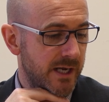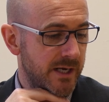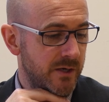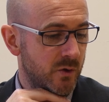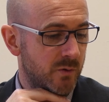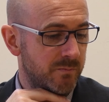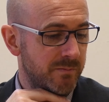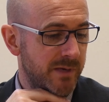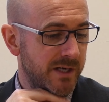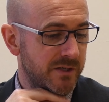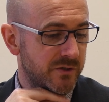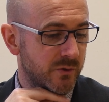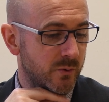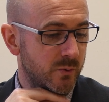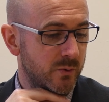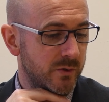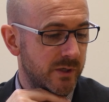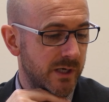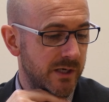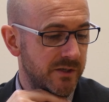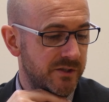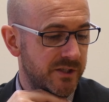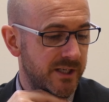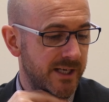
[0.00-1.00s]
and non-metal
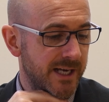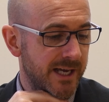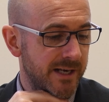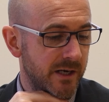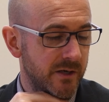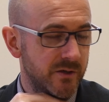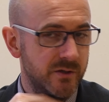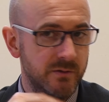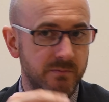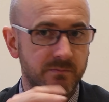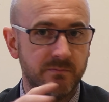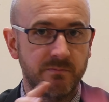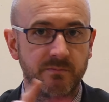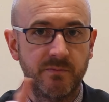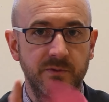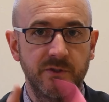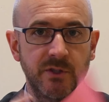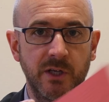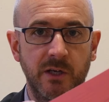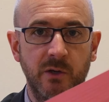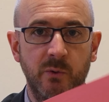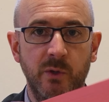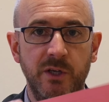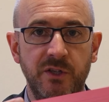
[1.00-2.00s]
goes to the anode.
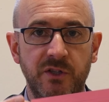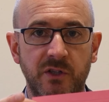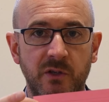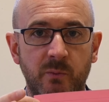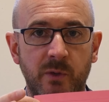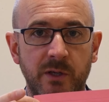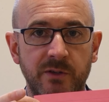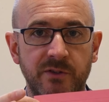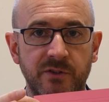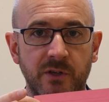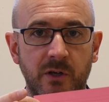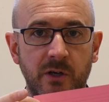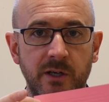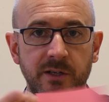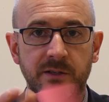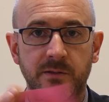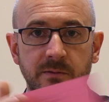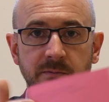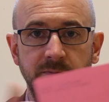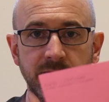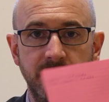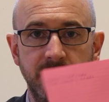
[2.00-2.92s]
So, question on one side,